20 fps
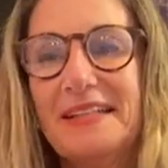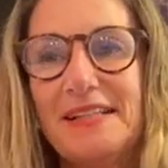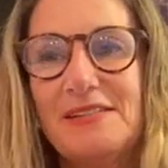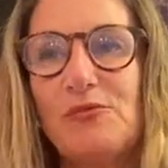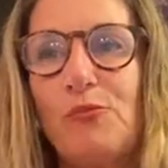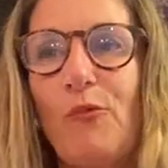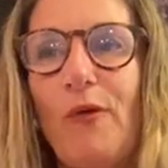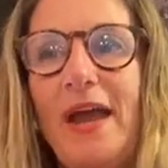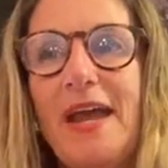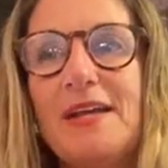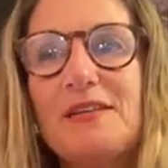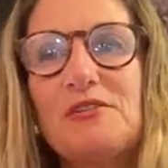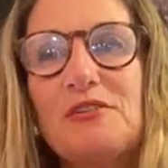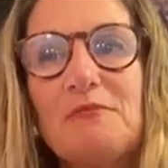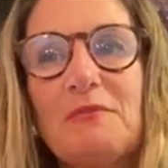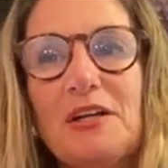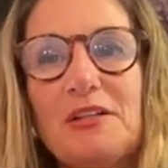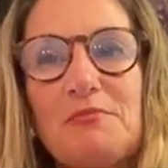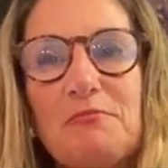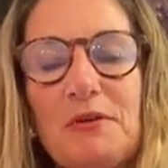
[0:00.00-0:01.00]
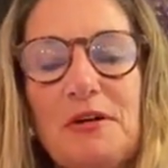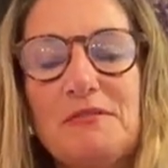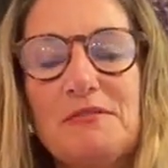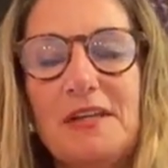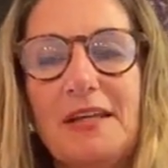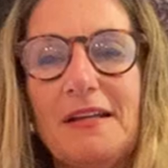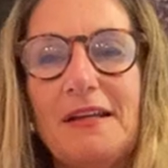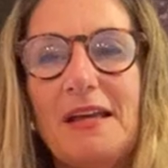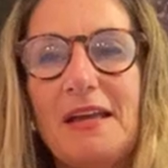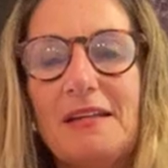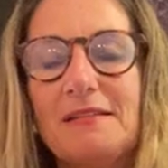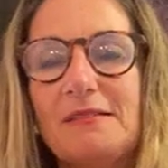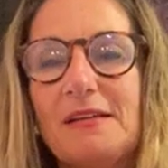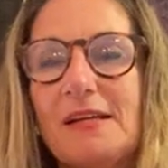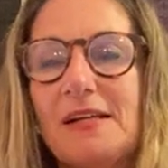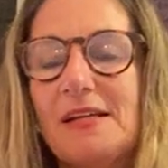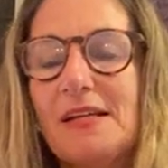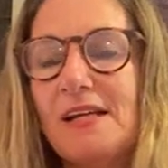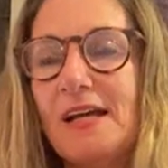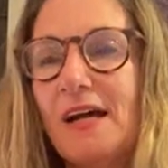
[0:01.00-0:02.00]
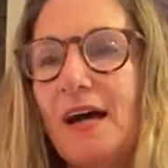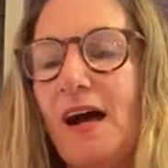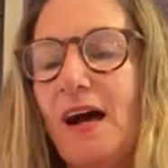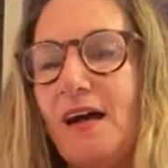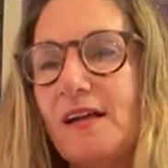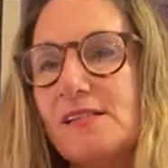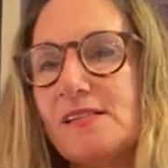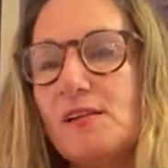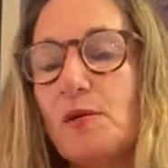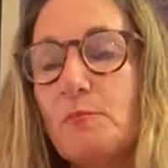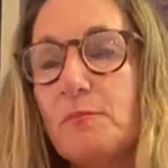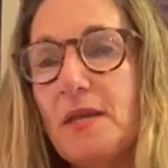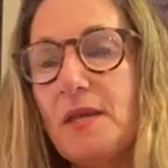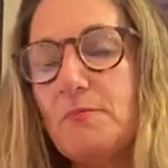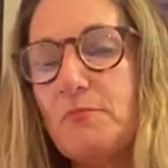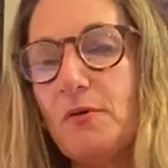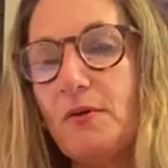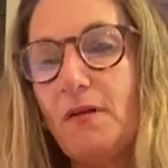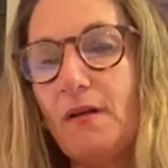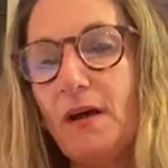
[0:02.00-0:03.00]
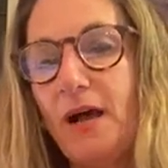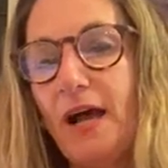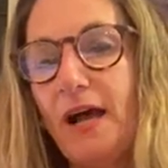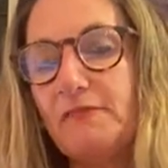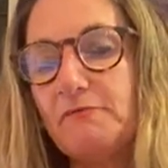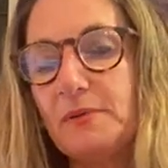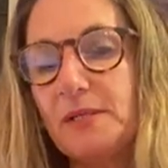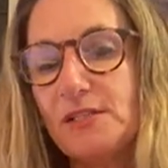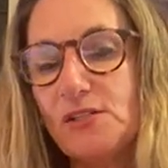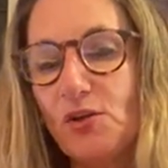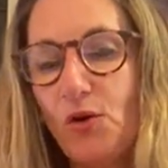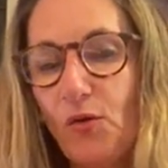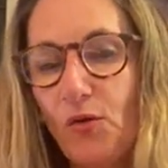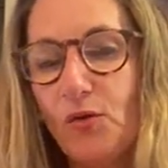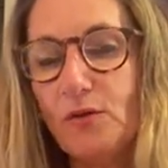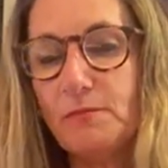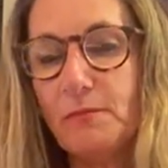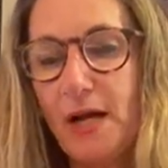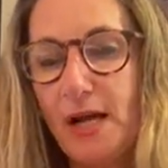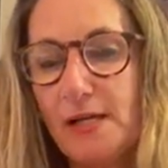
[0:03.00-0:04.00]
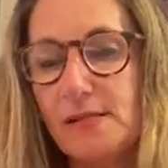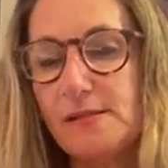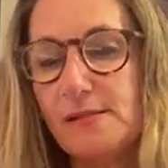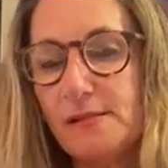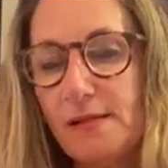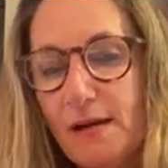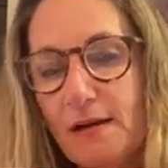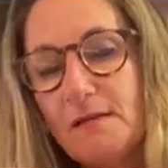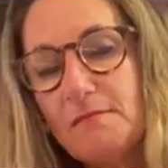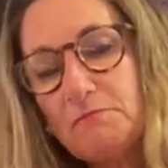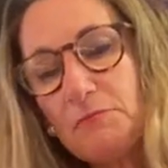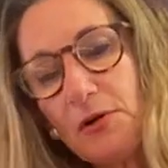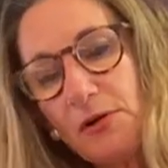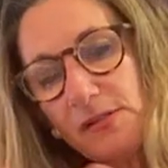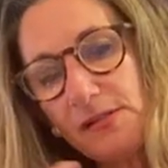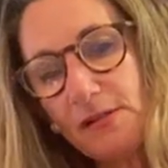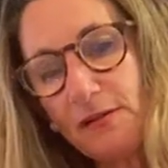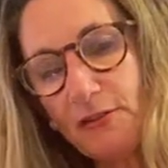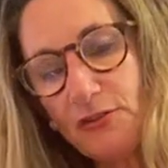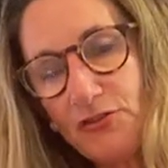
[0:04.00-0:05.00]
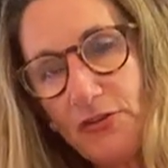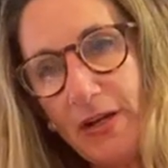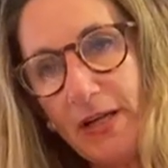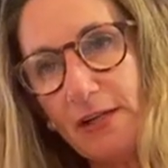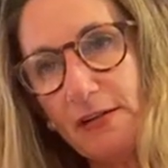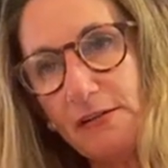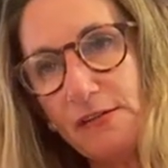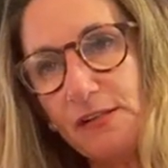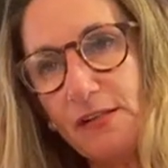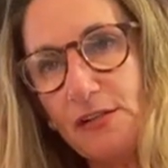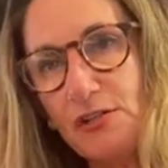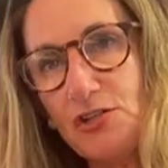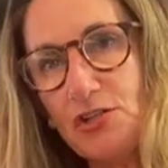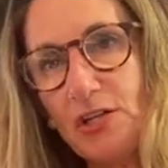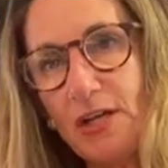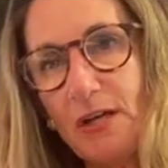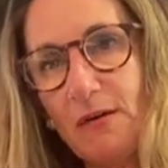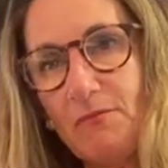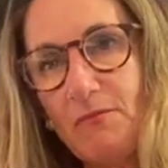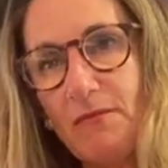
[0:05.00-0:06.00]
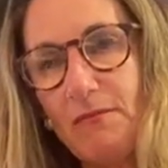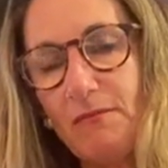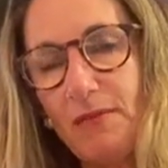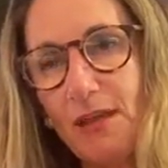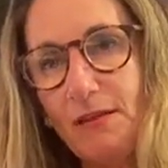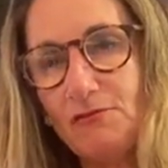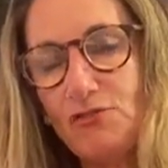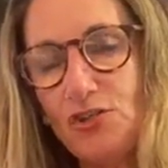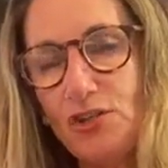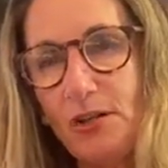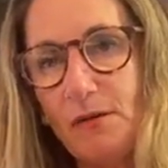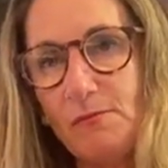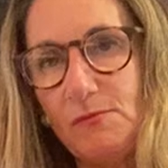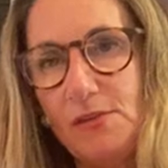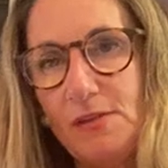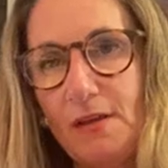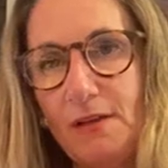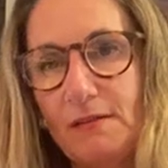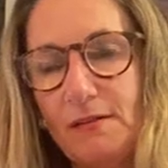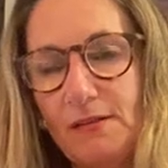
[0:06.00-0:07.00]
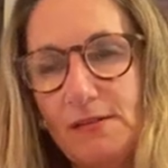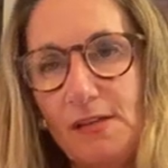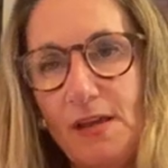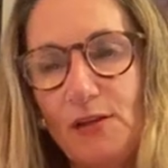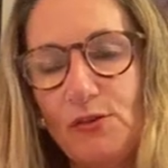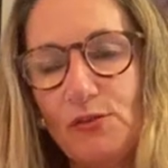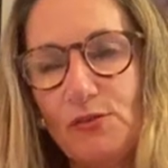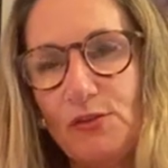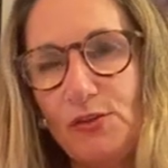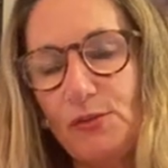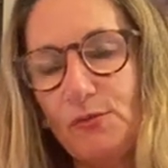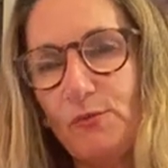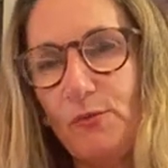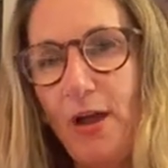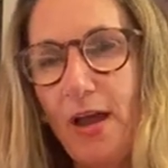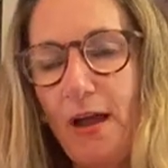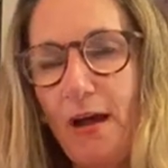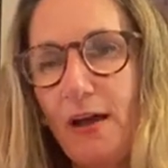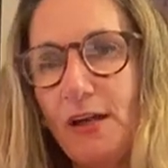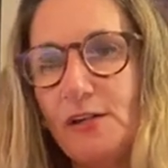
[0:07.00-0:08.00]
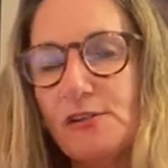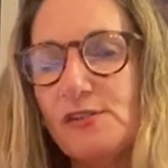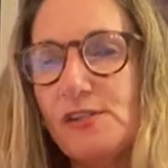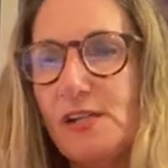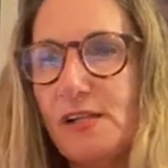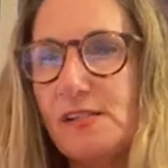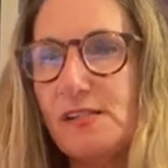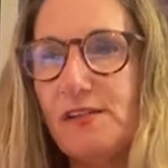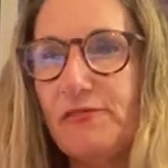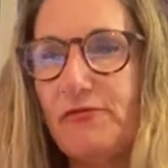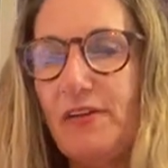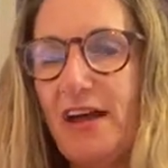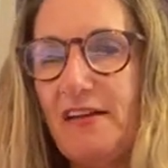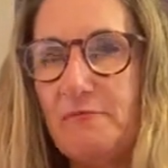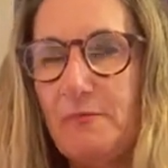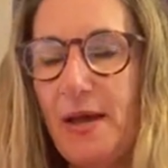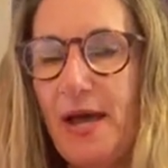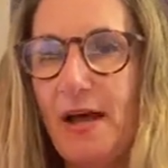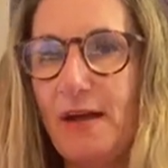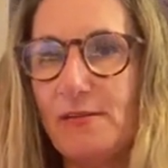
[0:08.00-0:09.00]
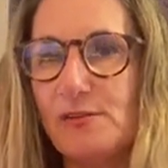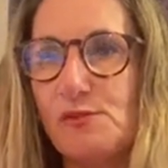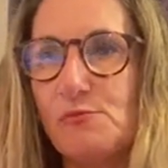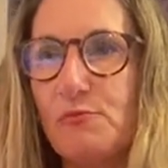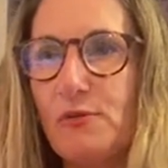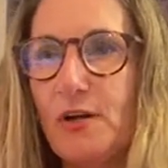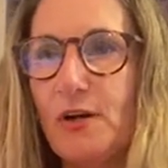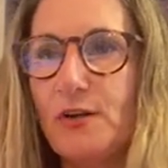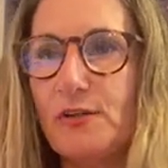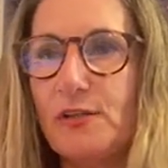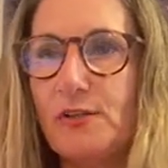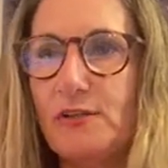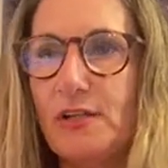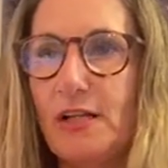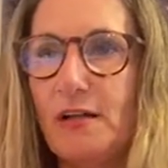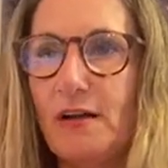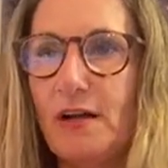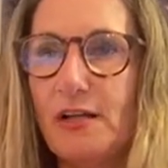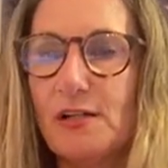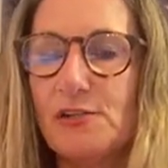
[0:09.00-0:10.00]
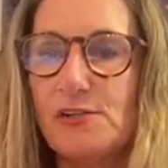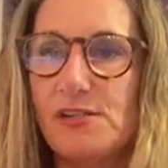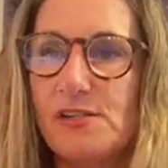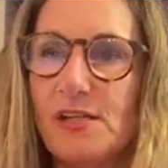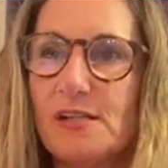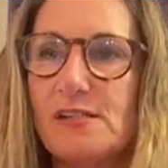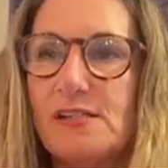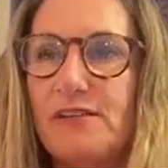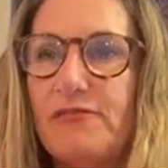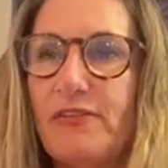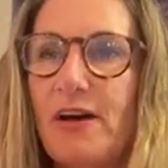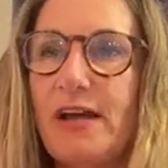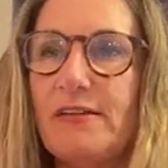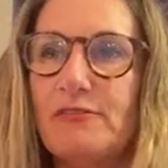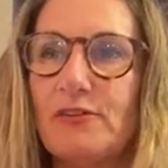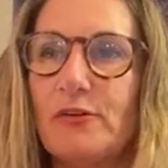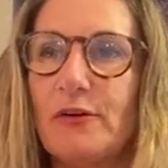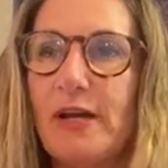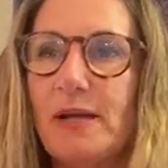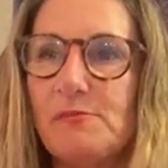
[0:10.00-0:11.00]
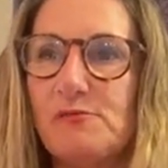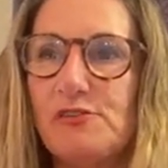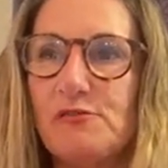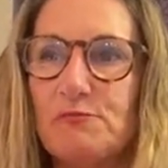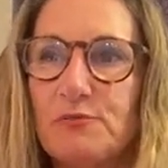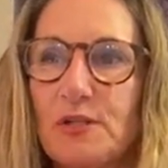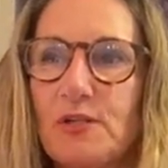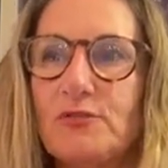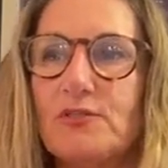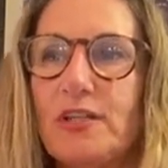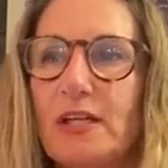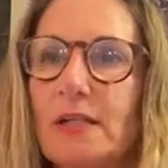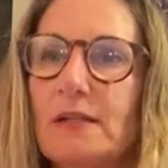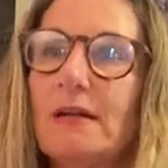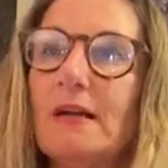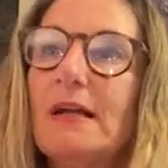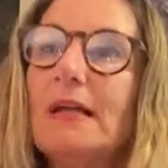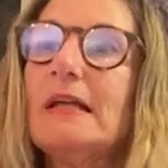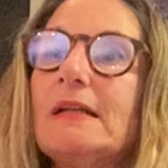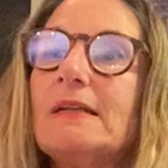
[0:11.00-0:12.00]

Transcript: it's way too much protein. And uh, some people have been told by some personal trainers in gym in gyms that say you weigh 165 pounds, bro. You need 165 grams of protein.